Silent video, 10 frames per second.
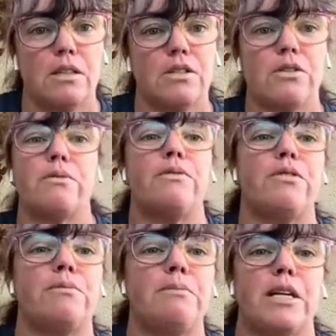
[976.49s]
So
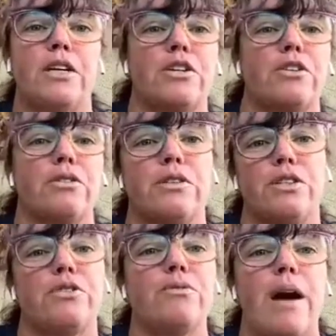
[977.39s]
if you make sure
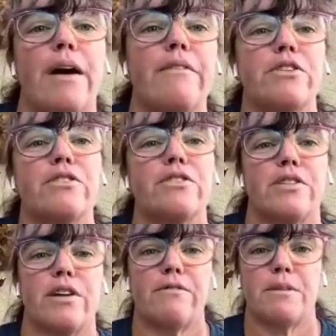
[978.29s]
that you have your
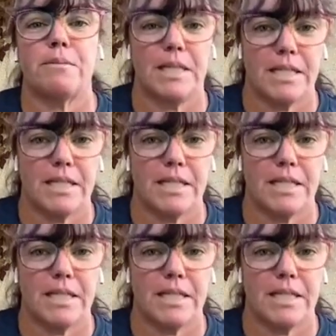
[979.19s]
stuff up